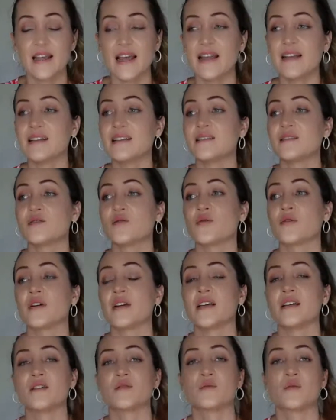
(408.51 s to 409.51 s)
and this story
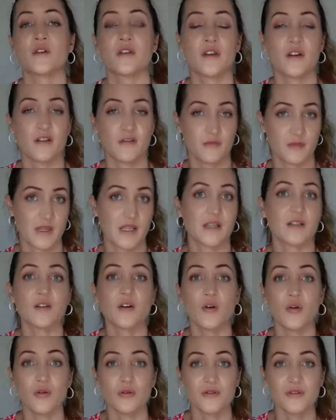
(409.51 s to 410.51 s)
is worthy of being
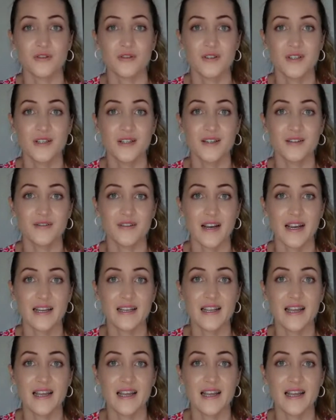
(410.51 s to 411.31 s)
told, right?